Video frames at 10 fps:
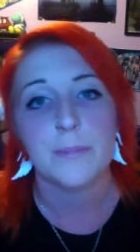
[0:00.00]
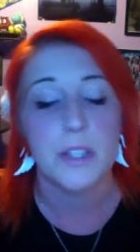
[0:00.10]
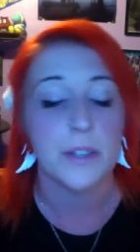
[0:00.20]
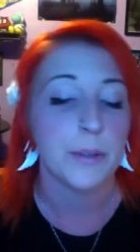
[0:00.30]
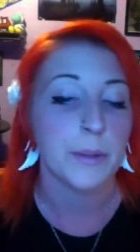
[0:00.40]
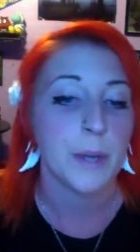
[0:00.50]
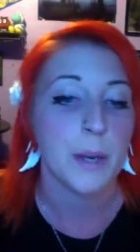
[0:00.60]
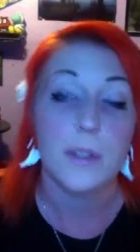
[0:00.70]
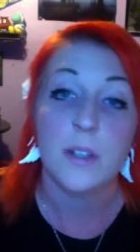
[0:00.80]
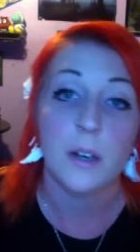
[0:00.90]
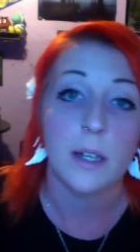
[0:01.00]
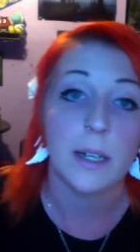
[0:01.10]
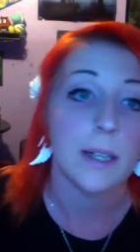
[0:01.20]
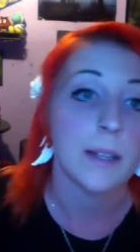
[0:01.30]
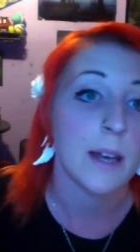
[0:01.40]
So I'm
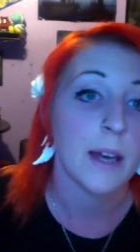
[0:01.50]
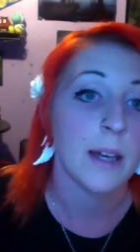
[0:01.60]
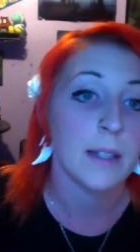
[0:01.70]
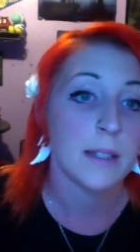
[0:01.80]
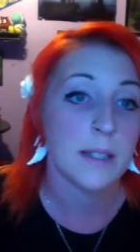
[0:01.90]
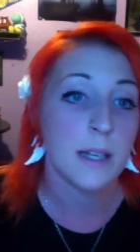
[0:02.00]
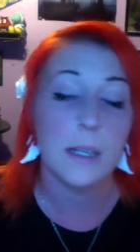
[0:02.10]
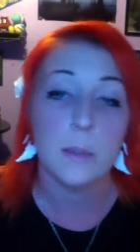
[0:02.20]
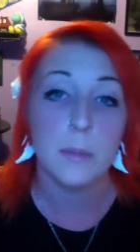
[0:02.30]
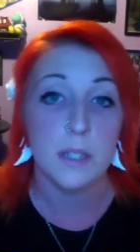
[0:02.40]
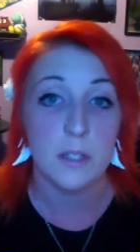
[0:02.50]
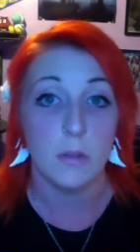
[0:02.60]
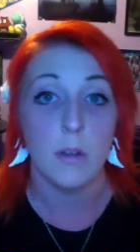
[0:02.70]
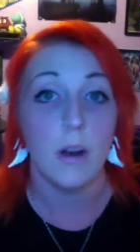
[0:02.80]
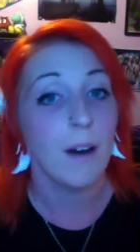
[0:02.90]
sorry that it's taking me
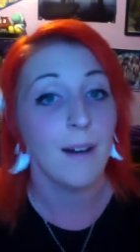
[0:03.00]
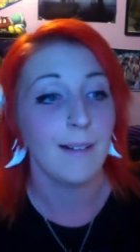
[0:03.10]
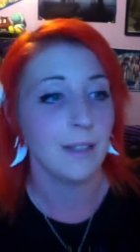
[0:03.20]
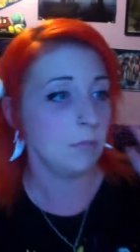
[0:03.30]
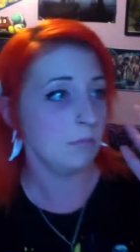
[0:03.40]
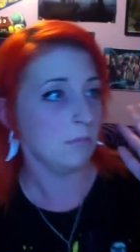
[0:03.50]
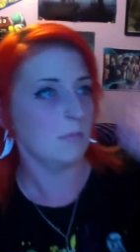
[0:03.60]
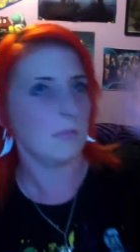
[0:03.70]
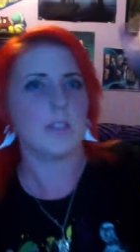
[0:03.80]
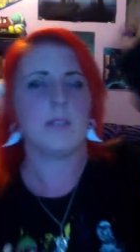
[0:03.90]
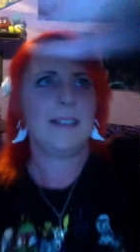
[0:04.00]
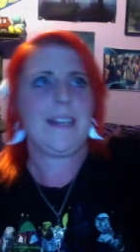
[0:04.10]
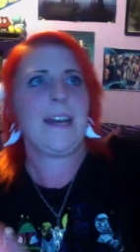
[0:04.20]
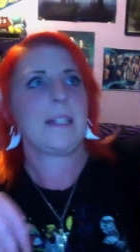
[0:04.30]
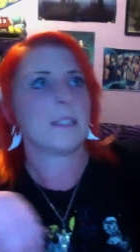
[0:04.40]
so long.
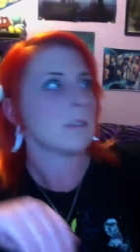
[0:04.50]
Nat.